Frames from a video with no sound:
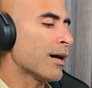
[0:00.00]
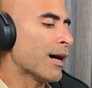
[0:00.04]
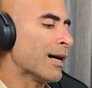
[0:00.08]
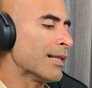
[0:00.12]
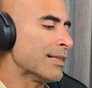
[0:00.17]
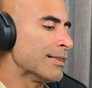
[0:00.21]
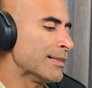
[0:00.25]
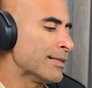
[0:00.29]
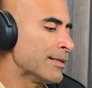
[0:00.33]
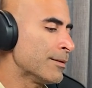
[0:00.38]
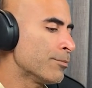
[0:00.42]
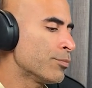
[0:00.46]
a
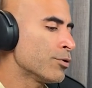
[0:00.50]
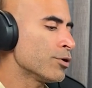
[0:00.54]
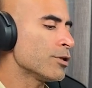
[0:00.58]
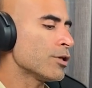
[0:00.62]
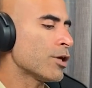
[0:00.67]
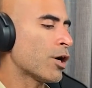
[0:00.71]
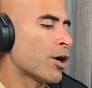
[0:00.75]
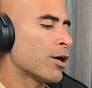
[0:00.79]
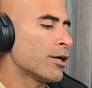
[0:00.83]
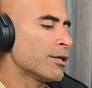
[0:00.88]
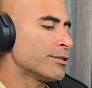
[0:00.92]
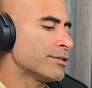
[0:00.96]
liberal
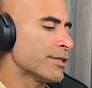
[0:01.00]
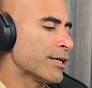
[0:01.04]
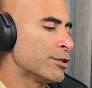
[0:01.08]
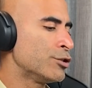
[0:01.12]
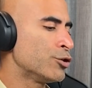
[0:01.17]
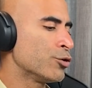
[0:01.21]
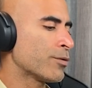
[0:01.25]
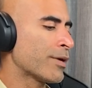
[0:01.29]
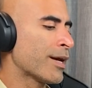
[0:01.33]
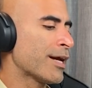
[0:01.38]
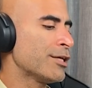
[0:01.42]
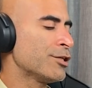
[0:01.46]
arts
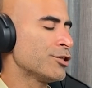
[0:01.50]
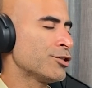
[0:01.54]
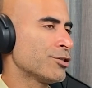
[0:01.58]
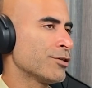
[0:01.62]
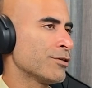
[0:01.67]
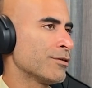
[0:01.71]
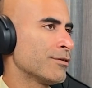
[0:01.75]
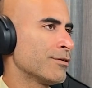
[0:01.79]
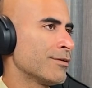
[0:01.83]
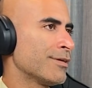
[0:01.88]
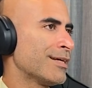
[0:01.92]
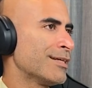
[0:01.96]

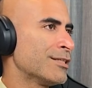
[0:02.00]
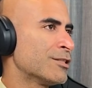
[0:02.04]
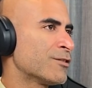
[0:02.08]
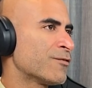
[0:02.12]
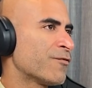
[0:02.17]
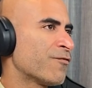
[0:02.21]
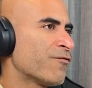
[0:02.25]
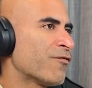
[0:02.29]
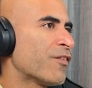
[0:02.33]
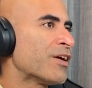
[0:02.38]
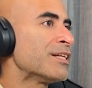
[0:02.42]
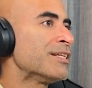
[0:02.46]
education is
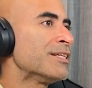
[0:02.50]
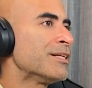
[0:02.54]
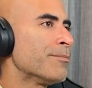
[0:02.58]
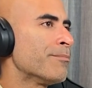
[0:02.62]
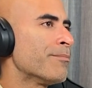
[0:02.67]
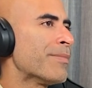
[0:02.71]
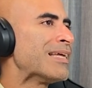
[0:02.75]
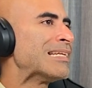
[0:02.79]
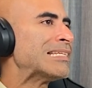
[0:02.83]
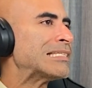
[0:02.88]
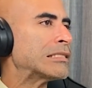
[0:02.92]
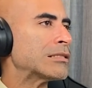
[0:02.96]

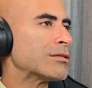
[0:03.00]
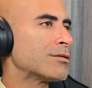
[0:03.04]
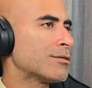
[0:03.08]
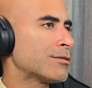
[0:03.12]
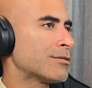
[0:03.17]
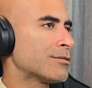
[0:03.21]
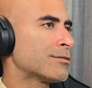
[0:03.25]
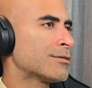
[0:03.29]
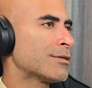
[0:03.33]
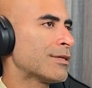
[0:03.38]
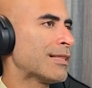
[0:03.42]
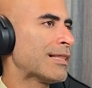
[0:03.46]

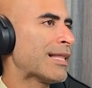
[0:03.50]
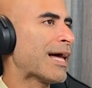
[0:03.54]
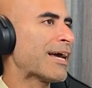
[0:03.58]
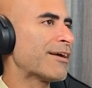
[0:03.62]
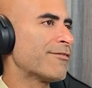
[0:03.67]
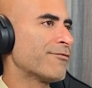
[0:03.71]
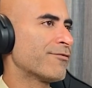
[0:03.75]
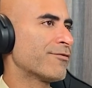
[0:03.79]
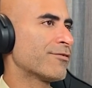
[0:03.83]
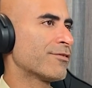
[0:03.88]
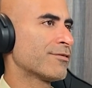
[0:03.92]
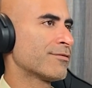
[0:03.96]
fundamental to
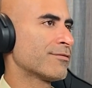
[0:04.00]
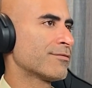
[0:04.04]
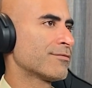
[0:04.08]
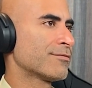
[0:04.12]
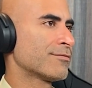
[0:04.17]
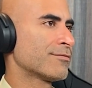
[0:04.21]
life.